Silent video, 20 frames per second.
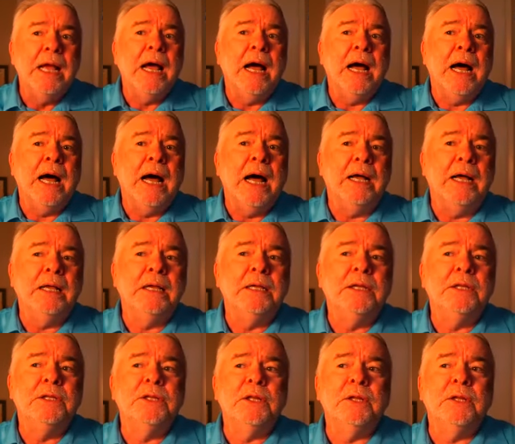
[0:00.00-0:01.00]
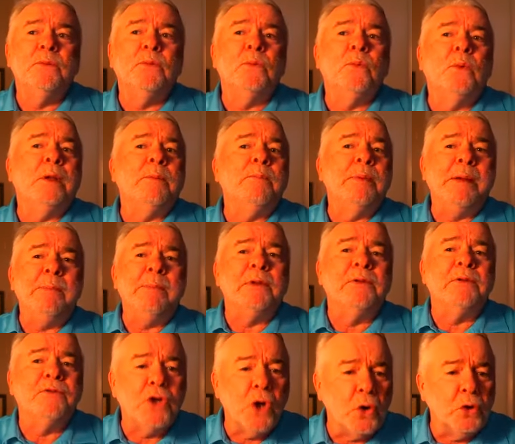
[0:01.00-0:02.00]
Uh, what people
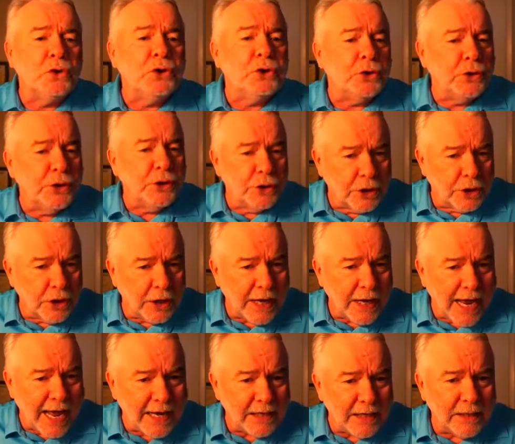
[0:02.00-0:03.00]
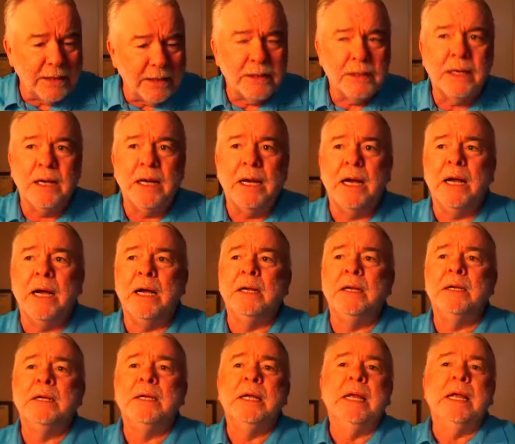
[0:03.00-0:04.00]
have told you you're good at, uh,
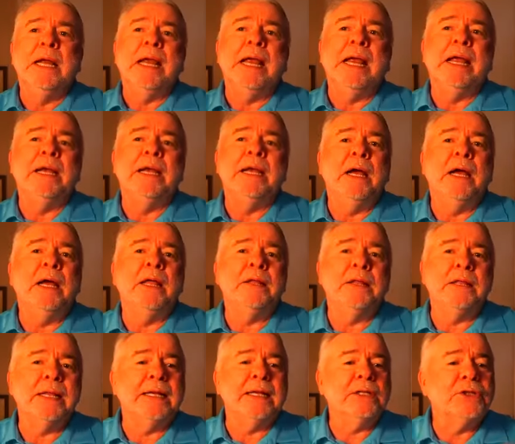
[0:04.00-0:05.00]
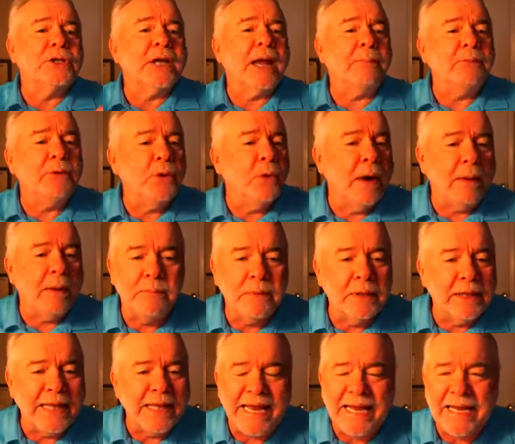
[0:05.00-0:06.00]
and uh, the things kept you up
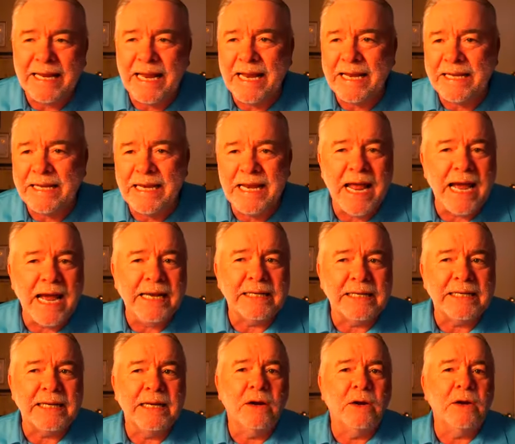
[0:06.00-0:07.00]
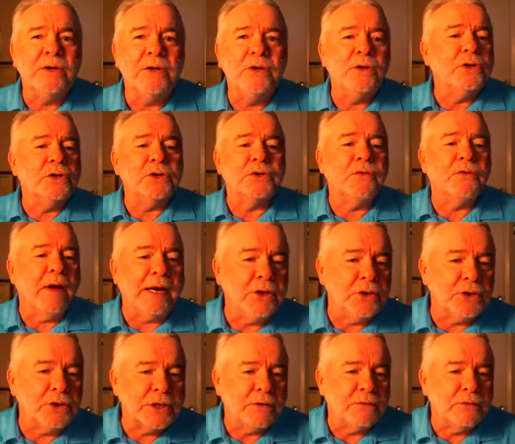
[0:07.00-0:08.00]
late at night, and you just find
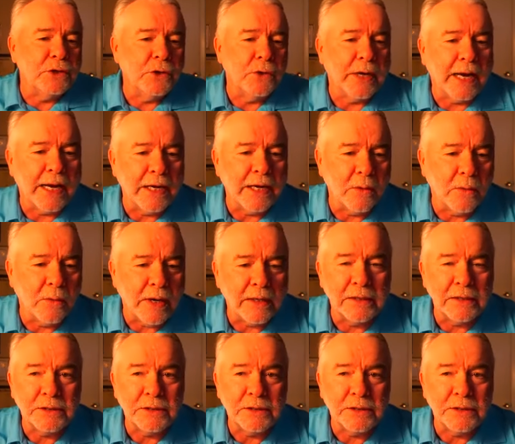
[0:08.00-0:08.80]
yourself doing anyway.